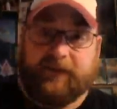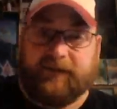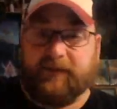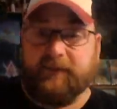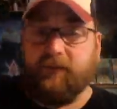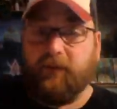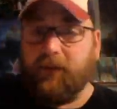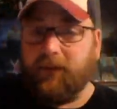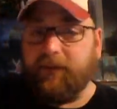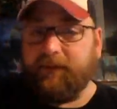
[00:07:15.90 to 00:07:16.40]

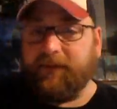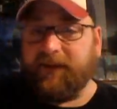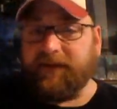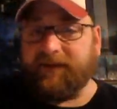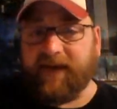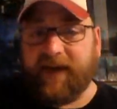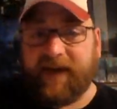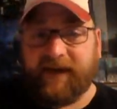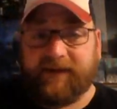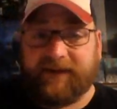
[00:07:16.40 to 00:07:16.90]
Some
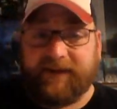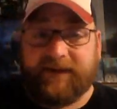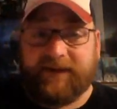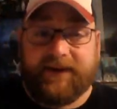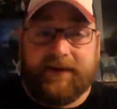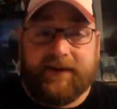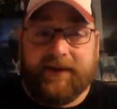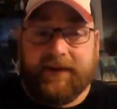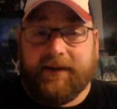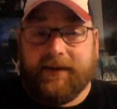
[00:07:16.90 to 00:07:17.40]
Morbius
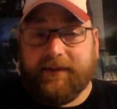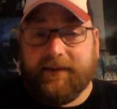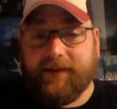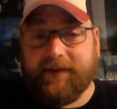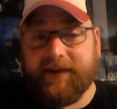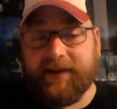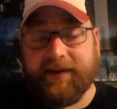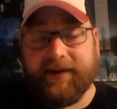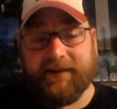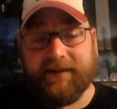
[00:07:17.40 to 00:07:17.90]
action
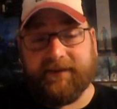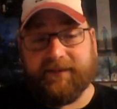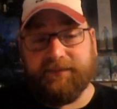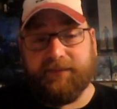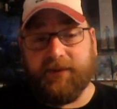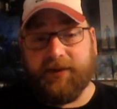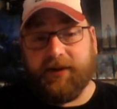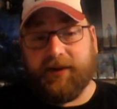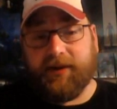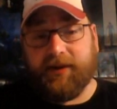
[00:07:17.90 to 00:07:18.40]
in this
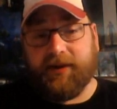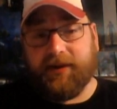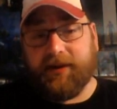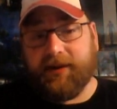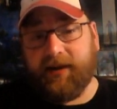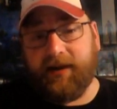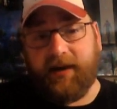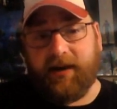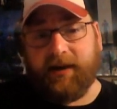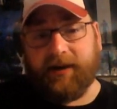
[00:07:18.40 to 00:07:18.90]
book.
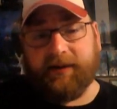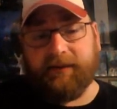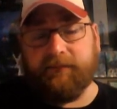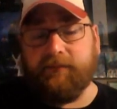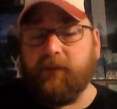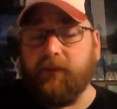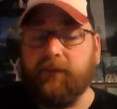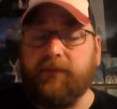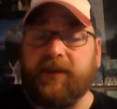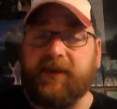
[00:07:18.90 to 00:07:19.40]

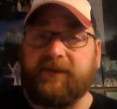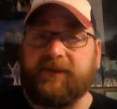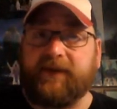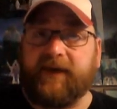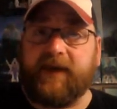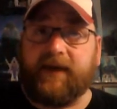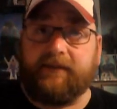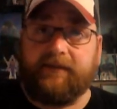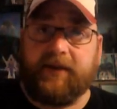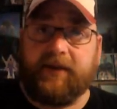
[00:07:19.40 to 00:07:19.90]
Morbius
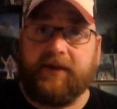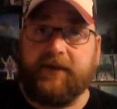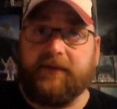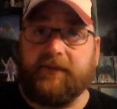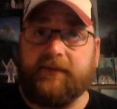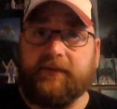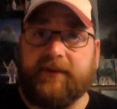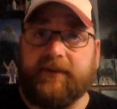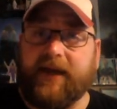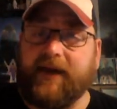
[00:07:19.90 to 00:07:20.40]

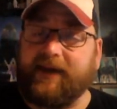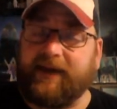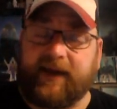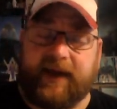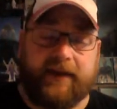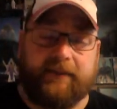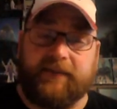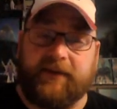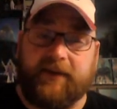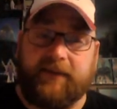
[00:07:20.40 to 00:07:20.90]
cameo, not
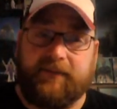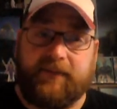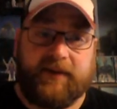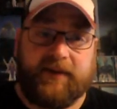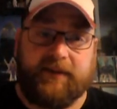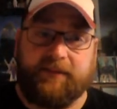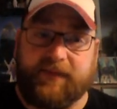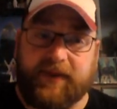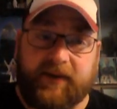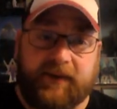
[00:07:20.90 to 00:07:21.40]
cameo,
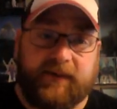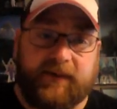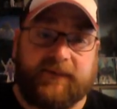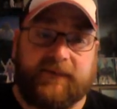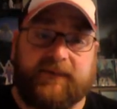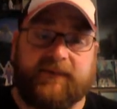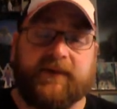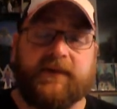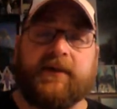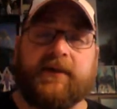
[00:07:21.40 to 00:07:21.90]
but
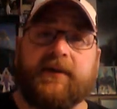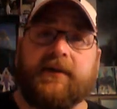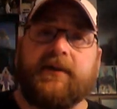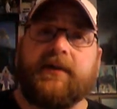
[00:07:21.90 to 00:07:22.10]
appearance.